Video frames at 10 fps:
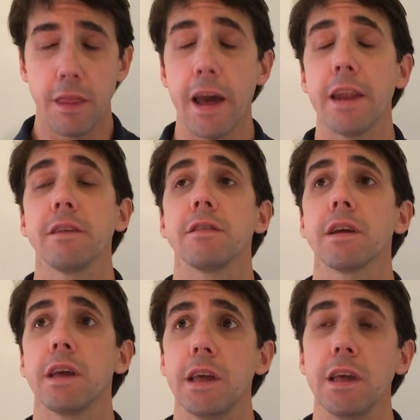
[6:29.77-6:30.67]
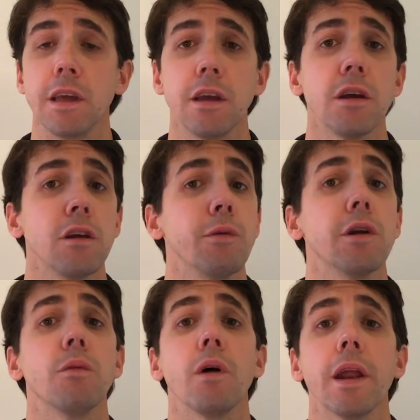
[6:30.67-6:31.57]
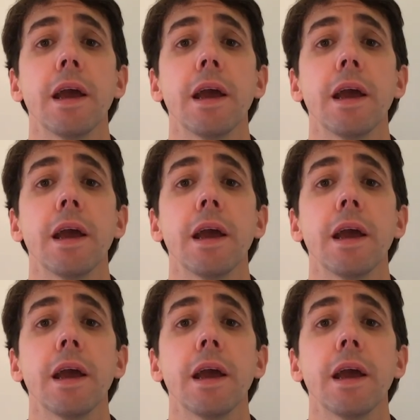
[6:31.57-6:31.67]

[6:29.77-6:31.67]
That is the key. We don't want